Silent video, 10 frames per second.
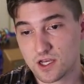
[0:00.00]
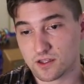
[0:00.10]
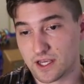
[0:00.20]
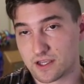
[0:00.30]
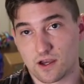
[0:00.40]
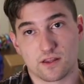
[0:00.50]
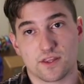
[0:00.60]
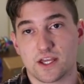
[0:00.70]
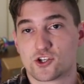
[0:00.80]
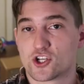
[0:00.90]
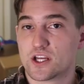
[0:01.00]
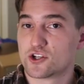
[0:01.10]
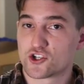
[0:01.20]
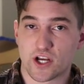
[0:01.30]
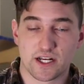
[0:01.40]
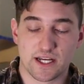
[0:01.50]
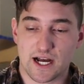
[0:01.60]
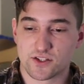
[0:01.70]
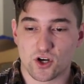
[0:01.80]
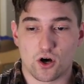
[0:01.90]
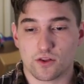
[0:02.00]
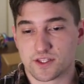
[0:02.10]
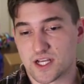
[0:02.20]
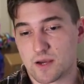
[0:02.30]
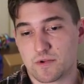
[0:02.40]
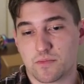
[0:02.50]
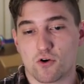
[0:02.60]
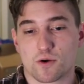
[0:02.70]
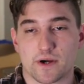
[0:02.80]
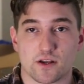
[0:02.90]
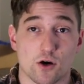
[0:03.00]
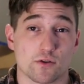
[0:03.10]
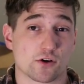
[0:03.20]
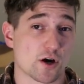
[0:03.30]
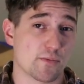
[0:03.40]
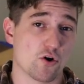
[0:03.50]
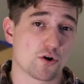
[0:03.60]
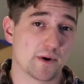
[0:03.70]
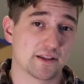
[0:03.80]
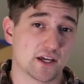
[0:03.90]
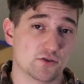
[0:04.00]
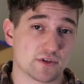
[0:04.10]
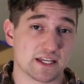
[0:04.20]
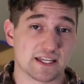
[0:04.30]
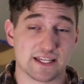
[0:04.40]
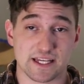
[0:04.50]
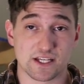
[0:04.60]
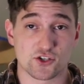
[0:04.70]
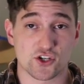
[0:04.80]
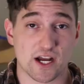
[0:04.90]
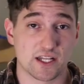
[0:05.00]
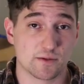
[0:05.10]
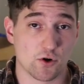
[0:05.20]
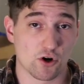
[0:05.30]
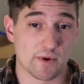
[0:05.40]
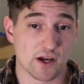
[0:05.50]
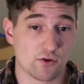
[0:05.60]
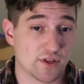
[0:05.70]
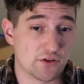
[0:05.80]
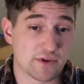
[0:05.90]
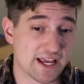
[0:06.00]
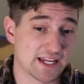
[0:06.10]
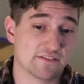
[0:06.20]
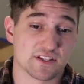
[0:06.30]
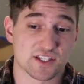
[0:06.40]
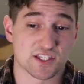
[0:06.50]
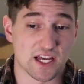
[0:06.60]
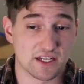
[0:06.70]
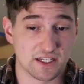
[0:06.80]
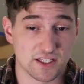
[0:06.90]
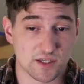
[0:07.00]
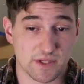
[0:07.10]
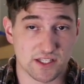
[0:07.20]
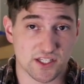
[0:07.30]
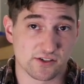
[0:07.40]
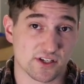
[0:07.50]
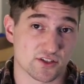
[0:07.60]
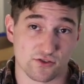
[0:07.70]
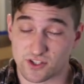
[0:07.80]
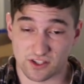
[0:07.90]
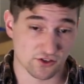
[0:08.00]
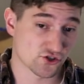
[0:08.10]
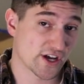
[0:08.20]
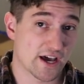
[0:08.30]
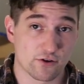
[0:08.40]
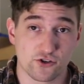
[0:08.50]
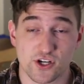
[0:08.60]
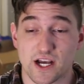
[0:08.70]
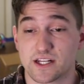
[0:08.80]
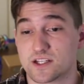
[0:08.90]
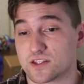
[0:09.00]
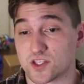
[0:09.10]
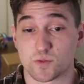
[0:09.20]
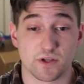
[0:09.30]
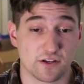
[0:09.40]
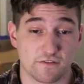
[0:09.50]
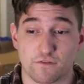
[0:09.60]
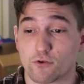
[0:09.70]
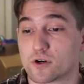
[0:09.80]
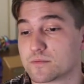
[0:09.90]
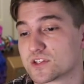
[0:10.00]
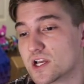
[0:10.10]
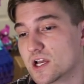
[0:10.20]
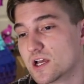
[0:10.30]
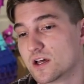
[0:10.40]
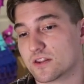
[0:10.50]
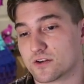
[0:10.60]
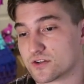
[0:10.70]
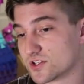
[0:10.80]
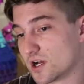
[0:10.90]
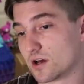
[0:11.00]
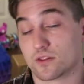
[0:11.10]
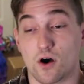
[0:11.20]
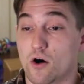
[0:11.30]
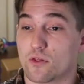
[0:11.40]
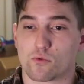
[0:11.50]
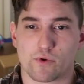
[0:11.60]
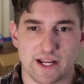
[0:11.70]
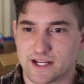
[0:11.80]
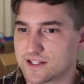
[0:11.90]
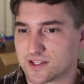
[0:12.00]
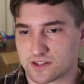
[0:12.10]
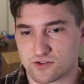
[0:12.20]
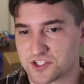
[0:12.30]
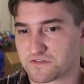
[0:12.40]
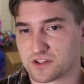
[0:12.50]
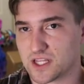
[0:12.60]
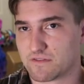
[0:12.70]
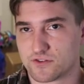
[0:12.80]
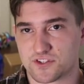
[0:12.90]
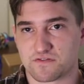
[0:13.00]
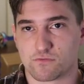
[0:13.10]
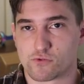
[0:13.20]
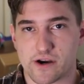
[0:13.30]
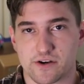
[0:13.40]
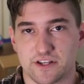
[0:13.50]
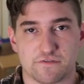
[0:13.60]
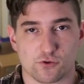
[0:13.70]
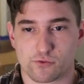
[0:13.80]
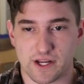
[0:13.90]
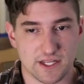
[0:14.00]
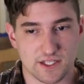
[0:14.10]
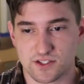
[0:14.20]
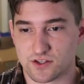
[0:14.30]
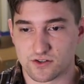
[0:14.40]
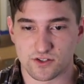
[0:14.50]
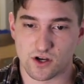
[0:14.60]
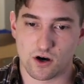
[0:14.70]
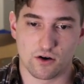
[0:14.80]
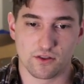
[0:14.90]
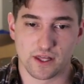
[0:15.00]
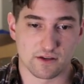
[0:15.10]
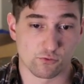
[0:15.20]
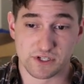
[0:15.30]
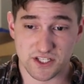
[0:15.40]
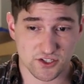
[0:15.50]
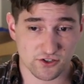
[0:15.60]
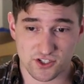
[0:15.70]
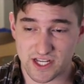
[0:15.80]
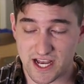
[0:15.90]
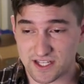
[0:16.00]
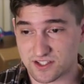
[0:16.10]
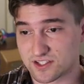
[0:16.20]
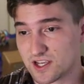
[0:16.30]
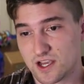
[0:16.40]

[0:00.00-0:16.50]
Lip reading: Like, they change shiny odds all the time in Pokemon Go. There are Pokemon that you can get shiny in Pokemon Go that you can't even send into main series. There's like the Shadow Shinies, the Spindaforms. There's all the raids, like there's different levels of rarity for raids. There's all like research tasks.